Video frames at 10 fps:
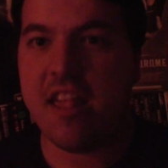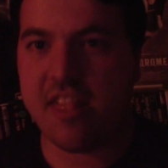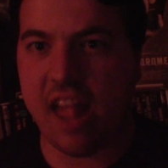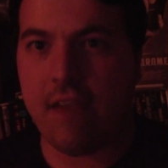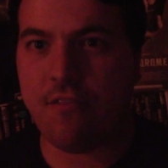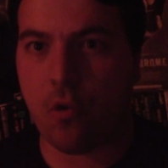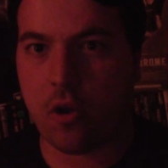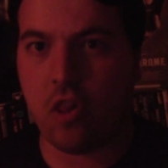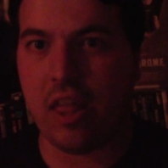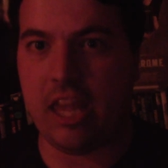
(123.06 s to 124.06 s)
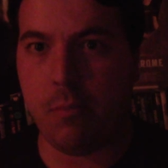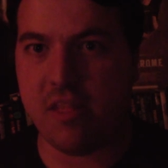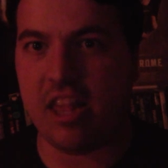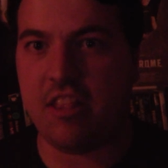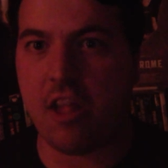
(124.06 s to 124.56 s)
Cyphre
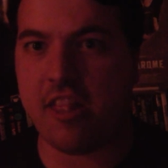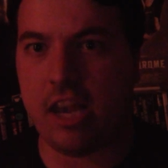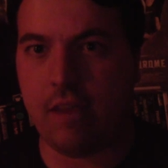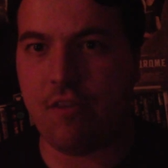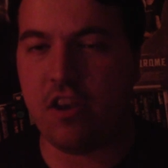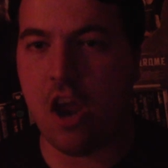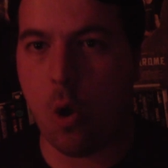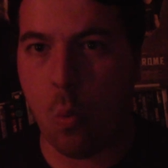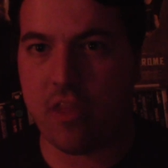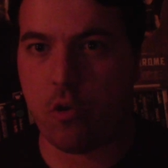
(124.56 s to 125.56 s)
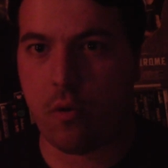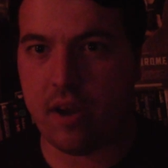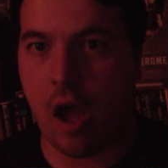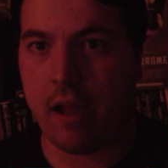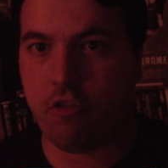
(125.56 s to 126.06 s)
claims he doesn't even know whether or
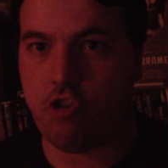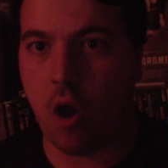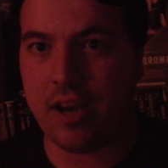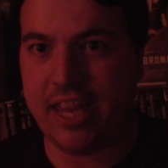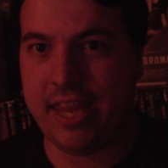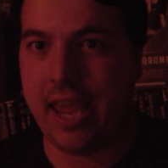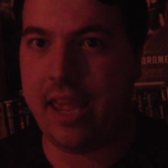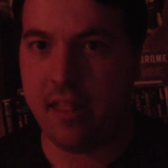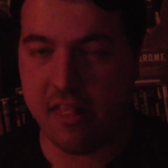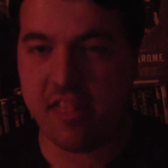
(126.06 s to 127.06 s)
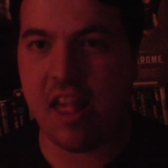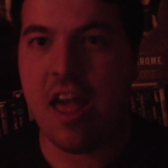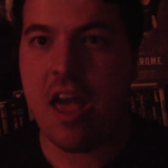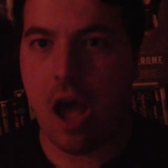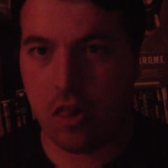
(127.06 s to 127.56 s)
not Johnny is
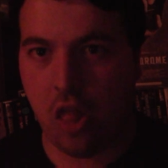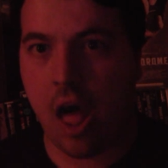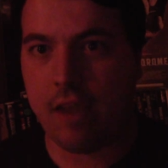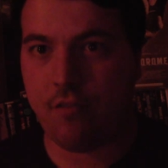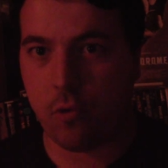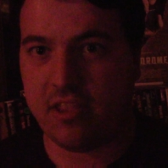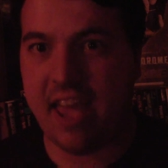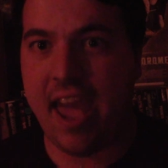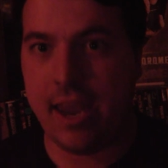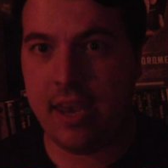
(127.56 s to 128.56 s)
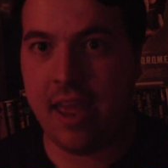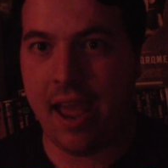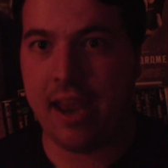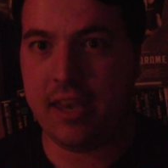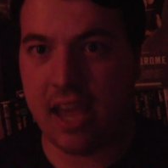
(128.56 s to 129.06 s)
alive or dead,
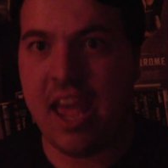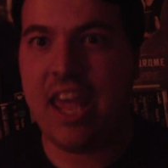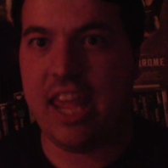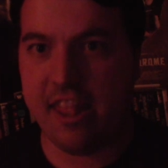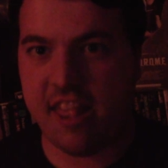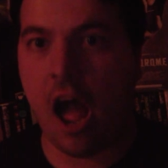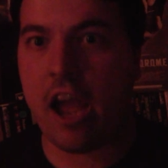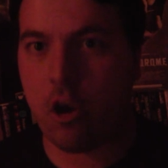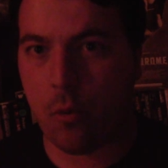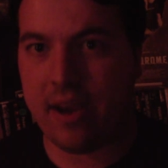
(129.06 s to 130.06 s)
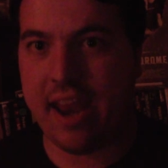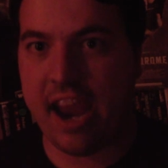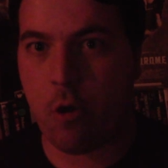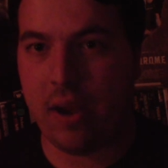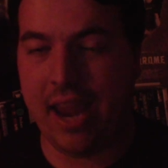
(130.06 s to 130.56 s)
and he's hiring
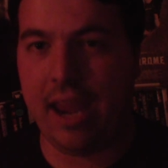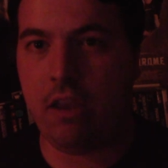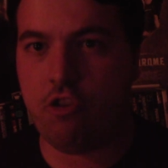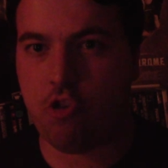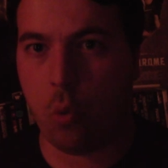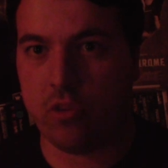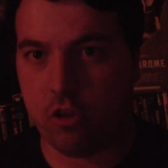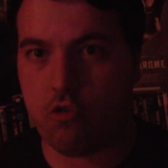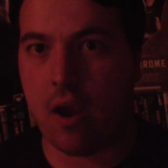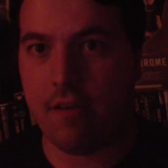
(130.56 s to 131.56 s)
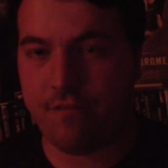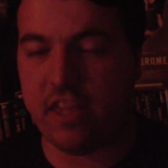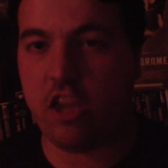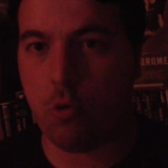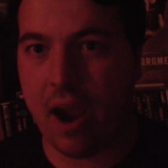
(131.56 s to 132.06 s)
Harry Angel to try to
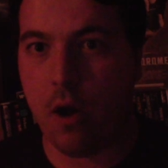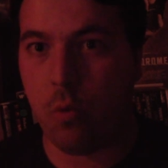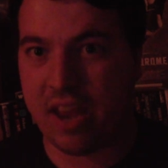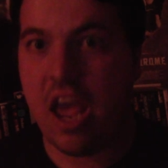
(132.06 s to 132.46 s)
figure out